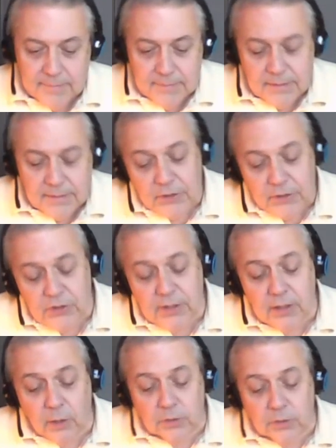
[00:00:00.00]
Now, as she
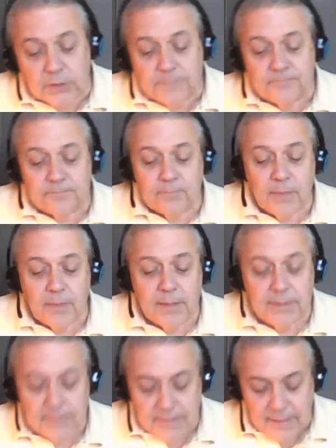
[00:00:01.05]
got older,
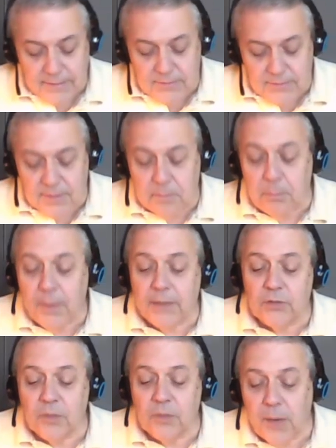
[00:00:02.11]
Nancy
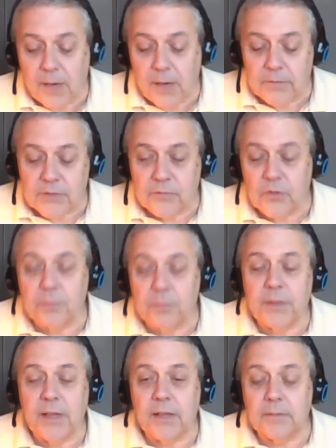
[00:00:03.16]
begged her parents for a
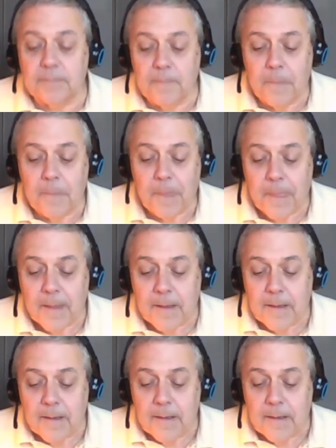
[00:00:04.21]
piano.
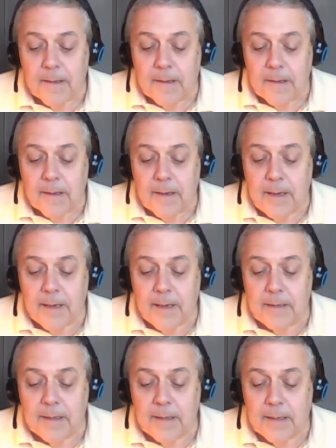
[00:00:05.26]

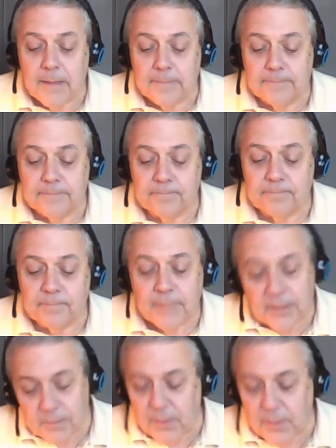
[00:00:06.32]
And her
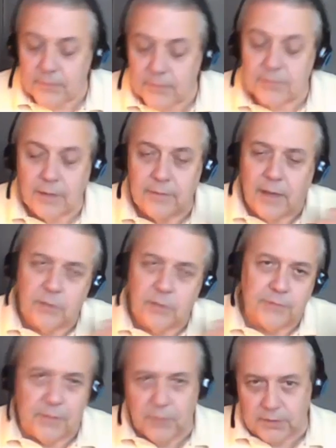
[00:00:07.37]
parents, I don't know if
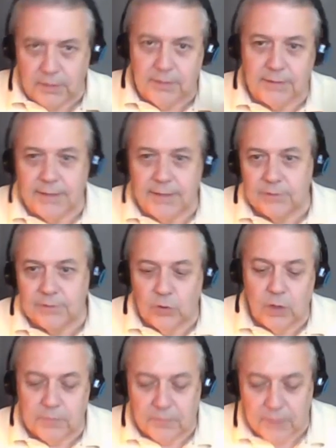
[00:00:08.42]
they felt guilty because they
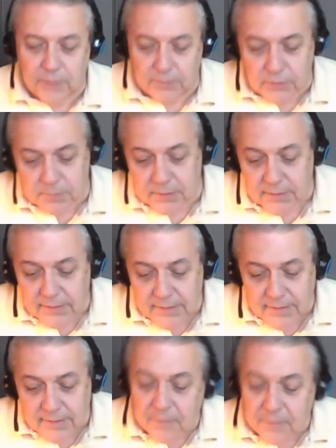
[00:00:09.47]
ignored it for 5 years, but
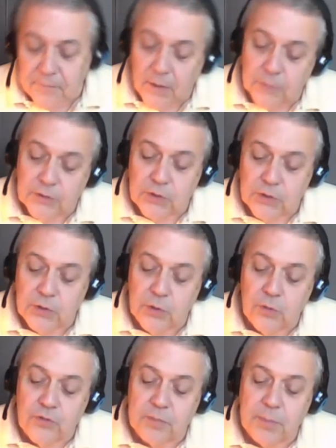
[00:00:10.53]
they found a
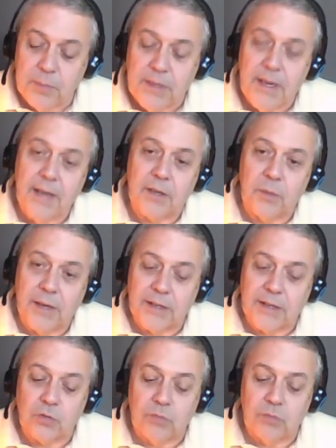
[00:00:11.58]
used piano at a
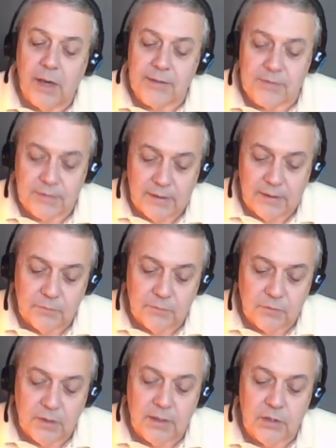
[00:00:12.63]
garage sale
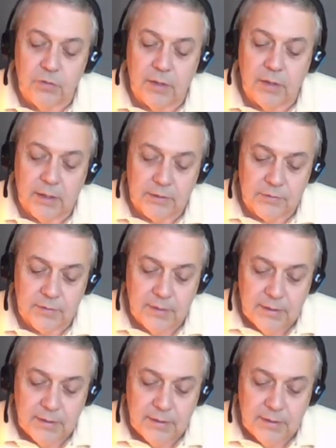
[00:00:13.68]
for $100,